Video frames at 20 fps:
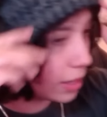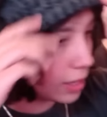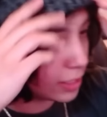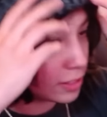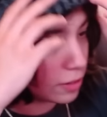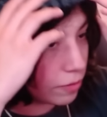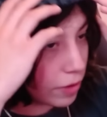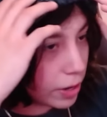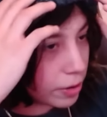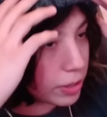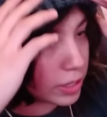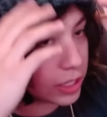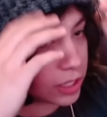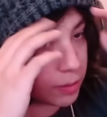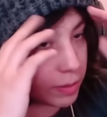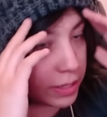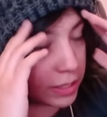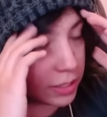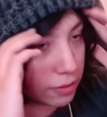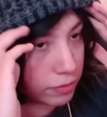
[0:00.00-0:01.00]
a it's a very
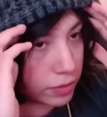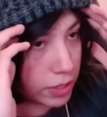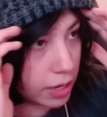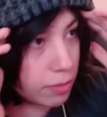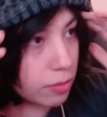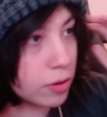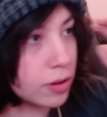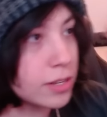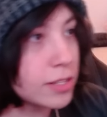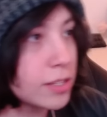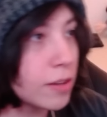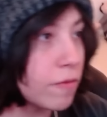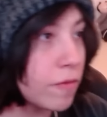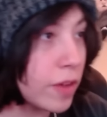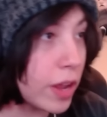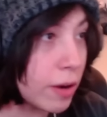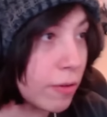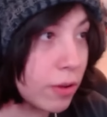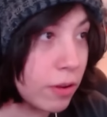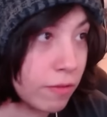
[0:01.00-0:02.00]
expensive table. It's a
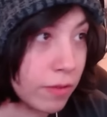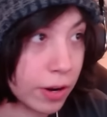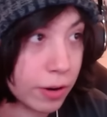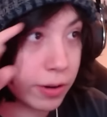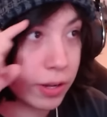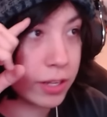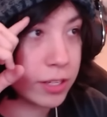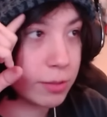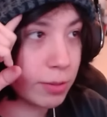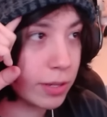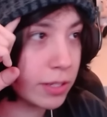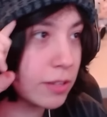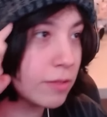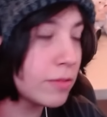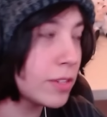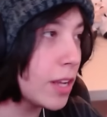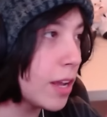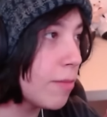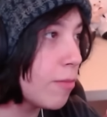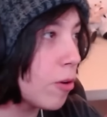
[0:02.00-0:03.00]
very very
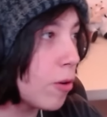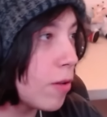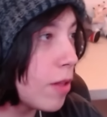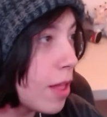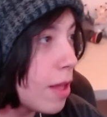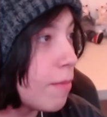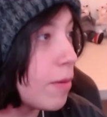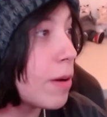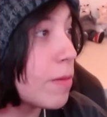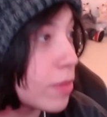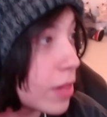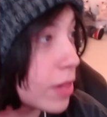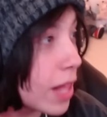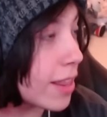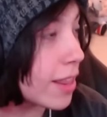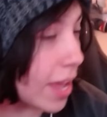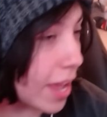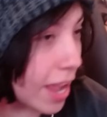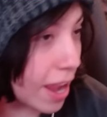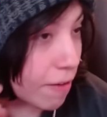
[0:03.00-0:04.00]
expensive table, but I'm glad
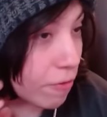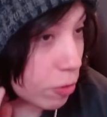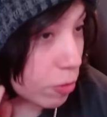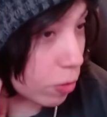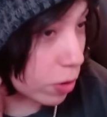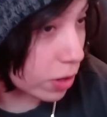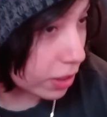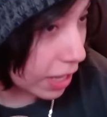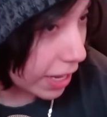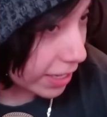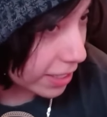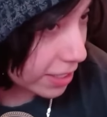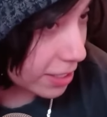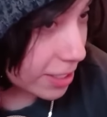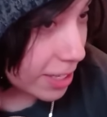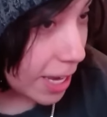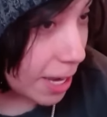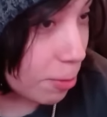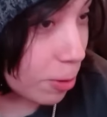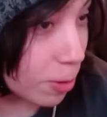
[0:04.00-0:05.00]
that everyone likes the
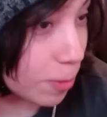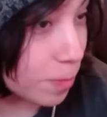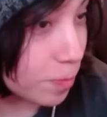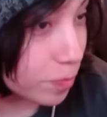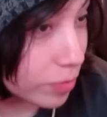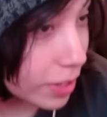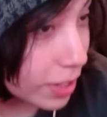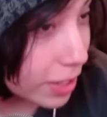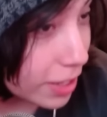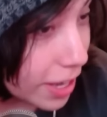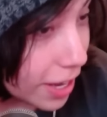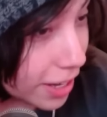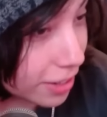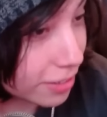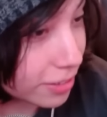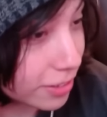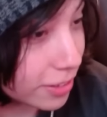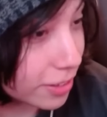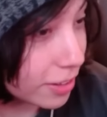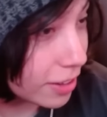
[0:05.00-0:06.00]
table.
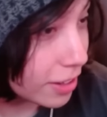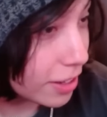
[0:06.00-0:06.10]
Yeah.